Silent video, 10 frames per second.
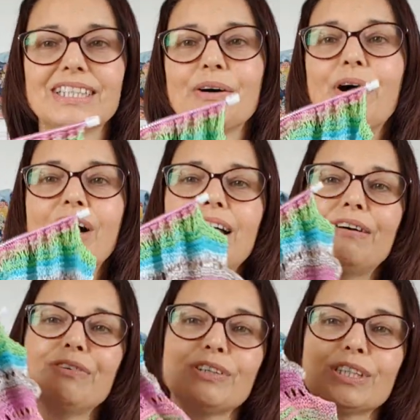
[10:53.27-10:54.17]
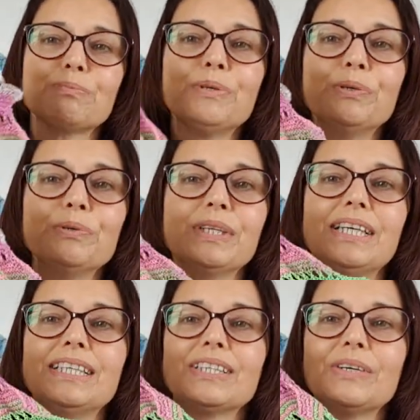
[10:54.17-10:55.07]
So I have got to pull
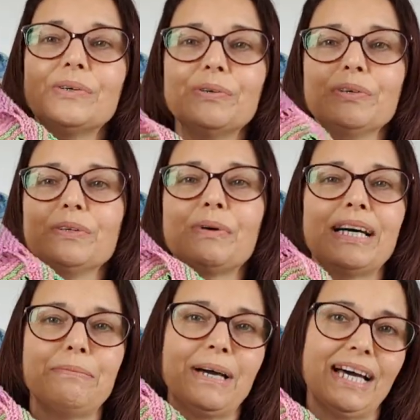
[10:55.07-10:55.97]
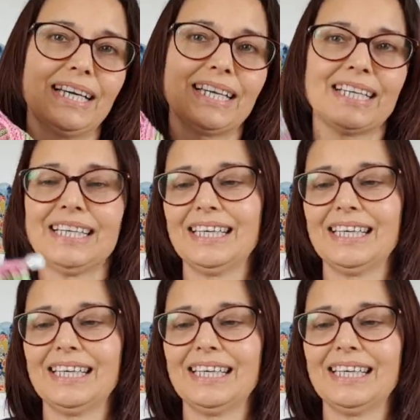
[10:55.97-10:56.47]
this all the way back.